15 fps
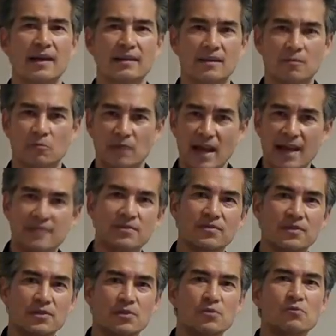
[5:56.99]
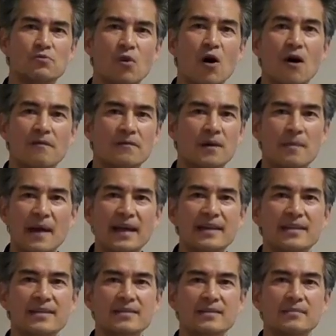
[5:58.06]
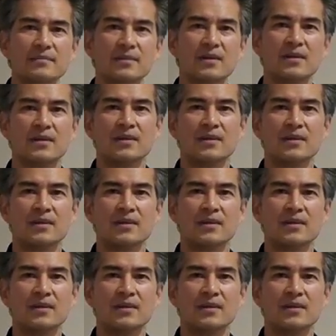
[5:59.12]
at the answer that you draw for a mechanism,